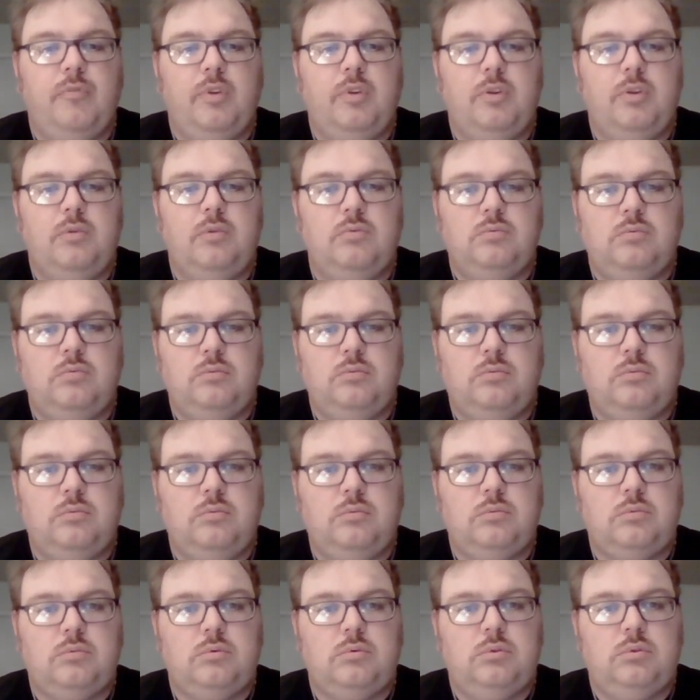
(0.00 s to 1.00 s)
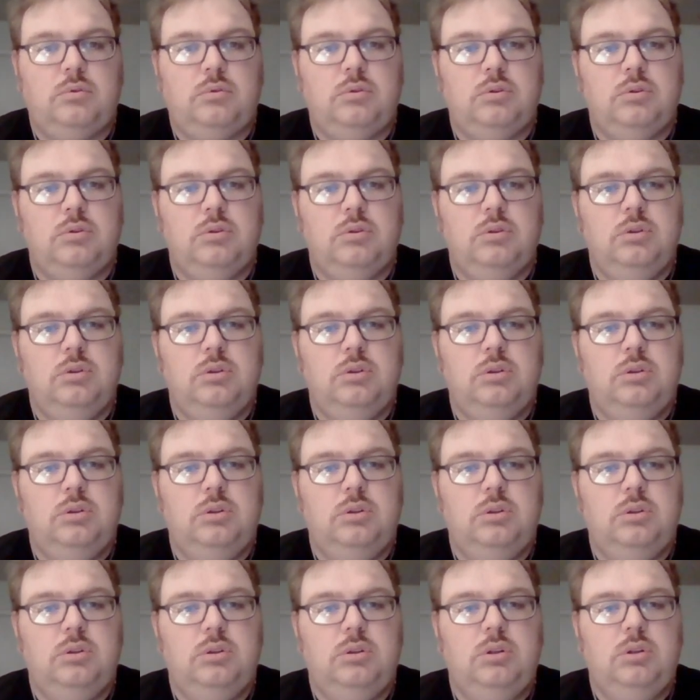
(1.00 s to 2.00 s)

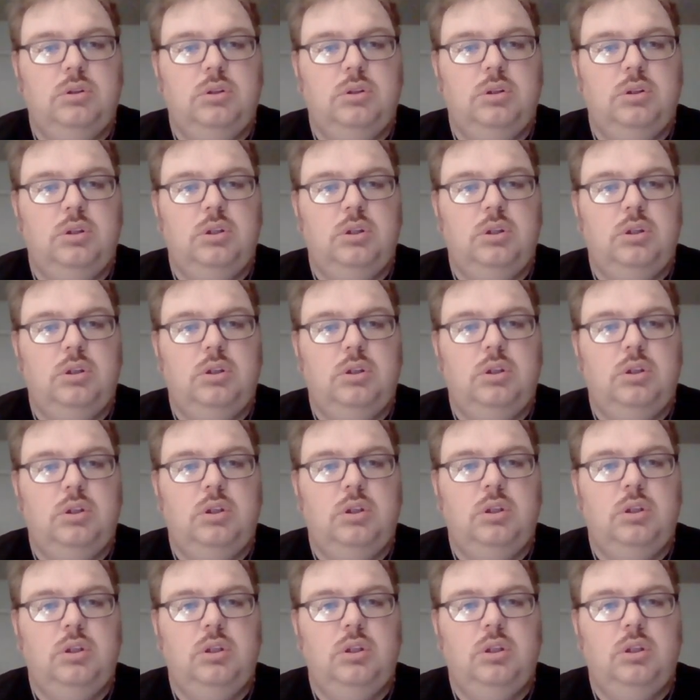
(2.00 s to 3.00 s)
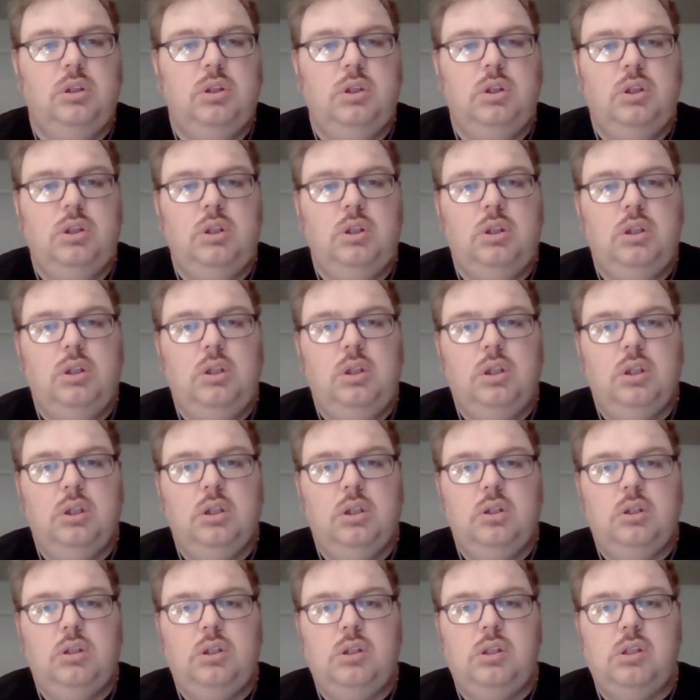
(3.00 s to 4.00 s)

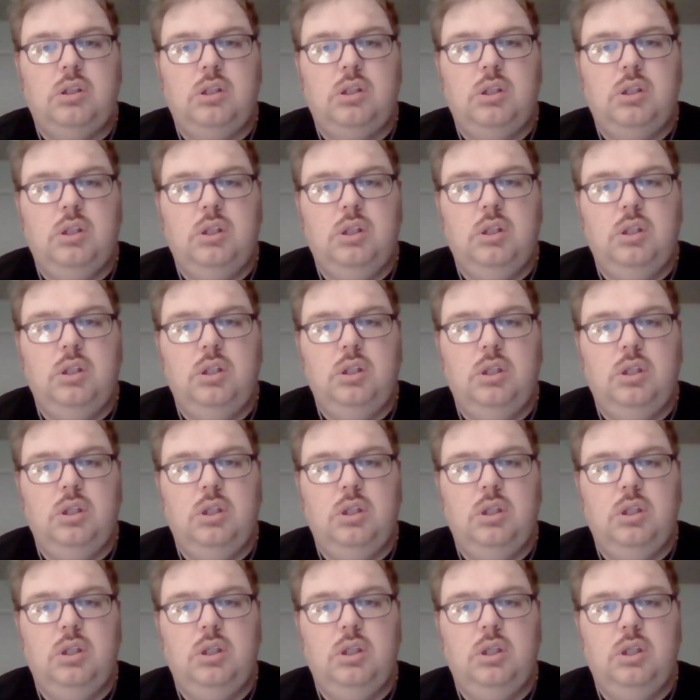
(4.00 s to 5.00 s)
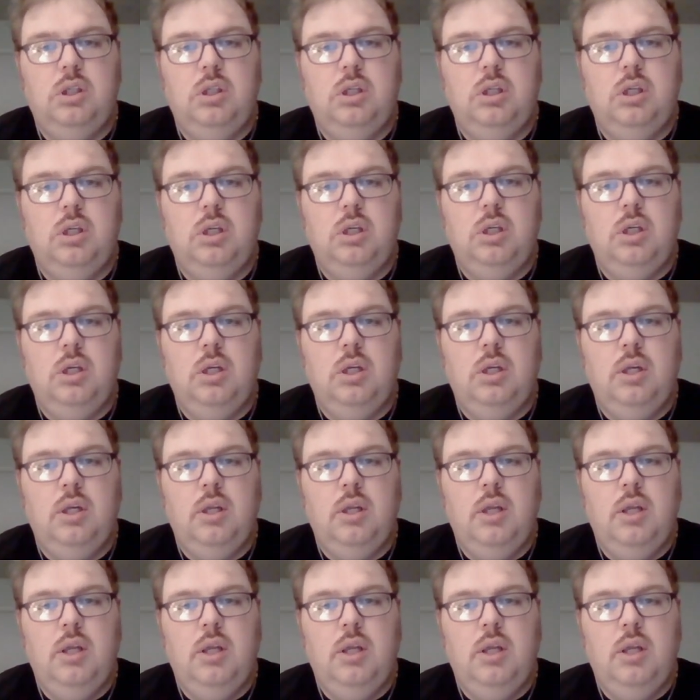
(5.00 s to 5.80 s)
(no one is talking)